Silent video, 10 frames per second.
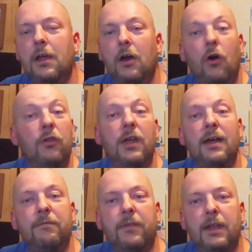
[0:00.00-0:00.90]
on
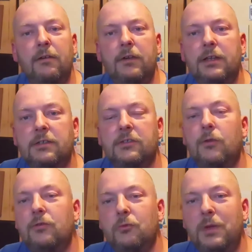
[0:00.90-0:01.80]
our various
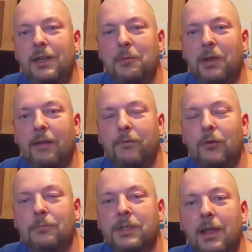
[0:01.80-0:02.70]
social media
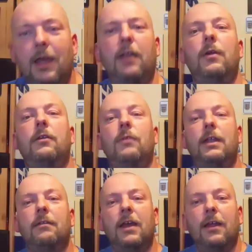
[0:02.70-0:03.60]
platforms. Anyway, great.